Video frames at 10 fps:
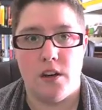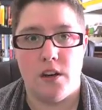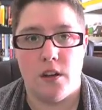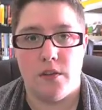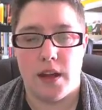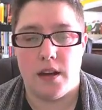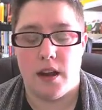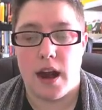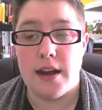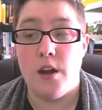and all of that,
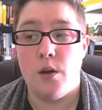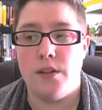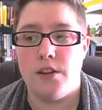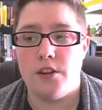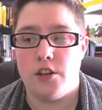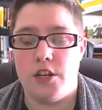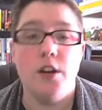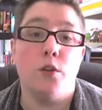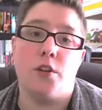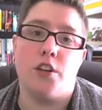I know that she
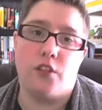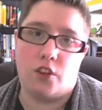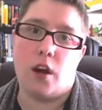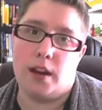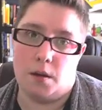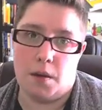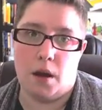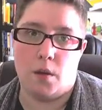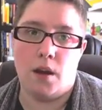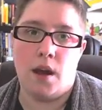knows what she's talking
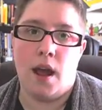about.